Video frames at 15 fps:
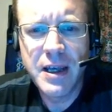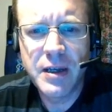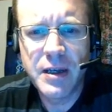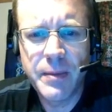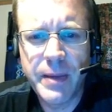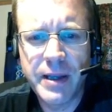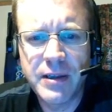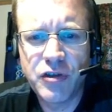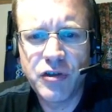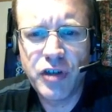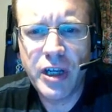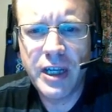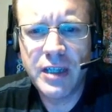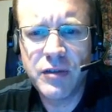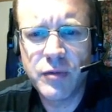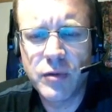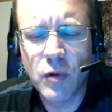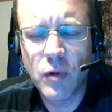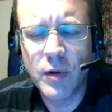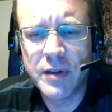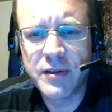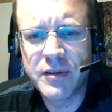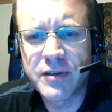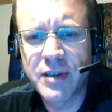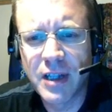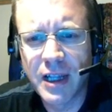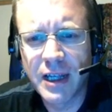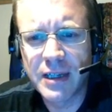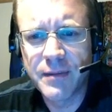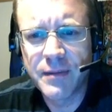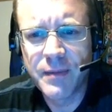to make the change when coins is clicked.